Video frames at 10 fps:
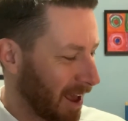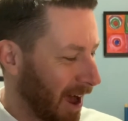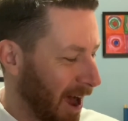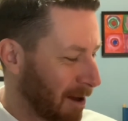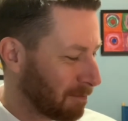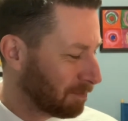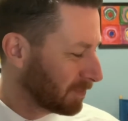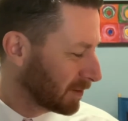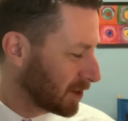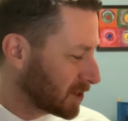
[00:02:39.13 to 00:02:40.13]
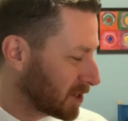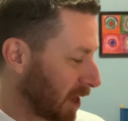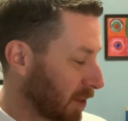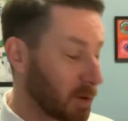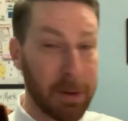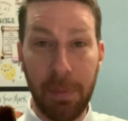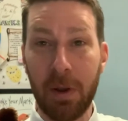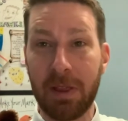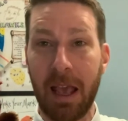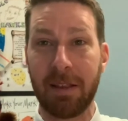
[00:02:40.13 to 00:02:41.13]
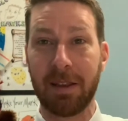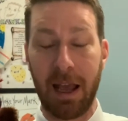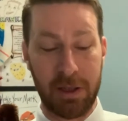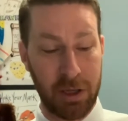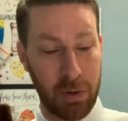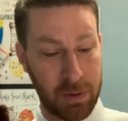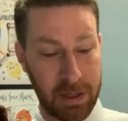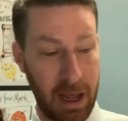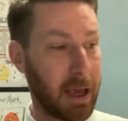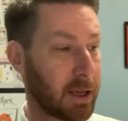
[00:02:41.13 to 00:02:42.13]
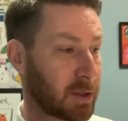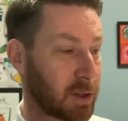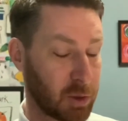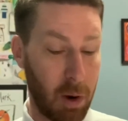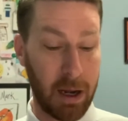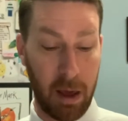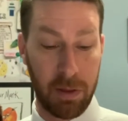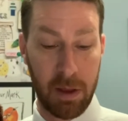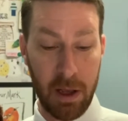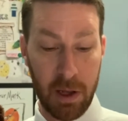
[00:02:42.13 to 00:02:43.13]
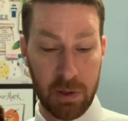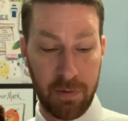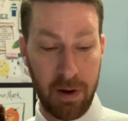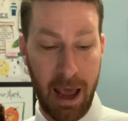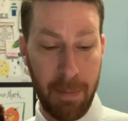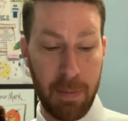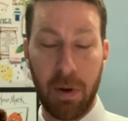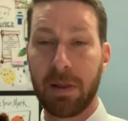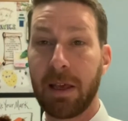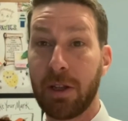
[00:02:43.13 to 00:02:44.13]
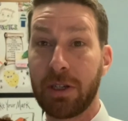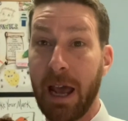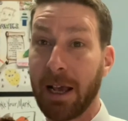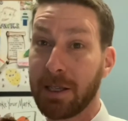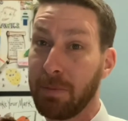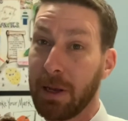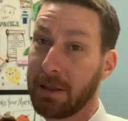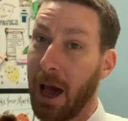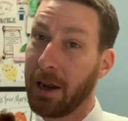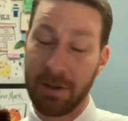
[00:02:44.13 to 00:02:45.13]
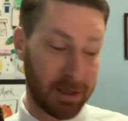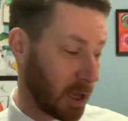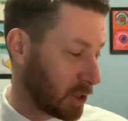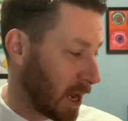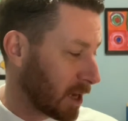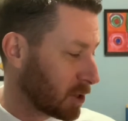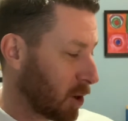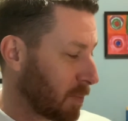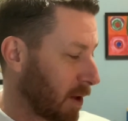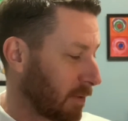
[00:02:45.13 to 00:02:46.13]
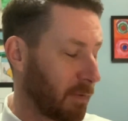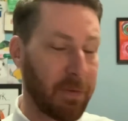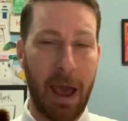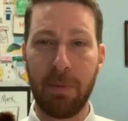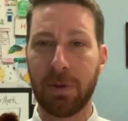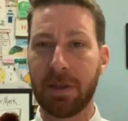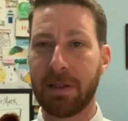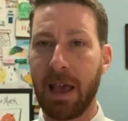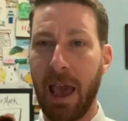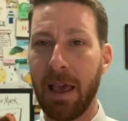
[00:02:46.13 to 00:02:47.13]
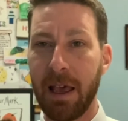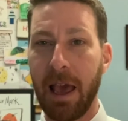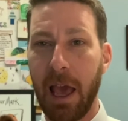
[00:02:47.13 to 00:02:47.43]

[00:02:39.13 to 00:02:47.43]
Um, let's see. There is a birthday today too. Today is the twentieth, so very happy birthday to Jackson McDonald today, Jackson. I hope you have a fabulous day.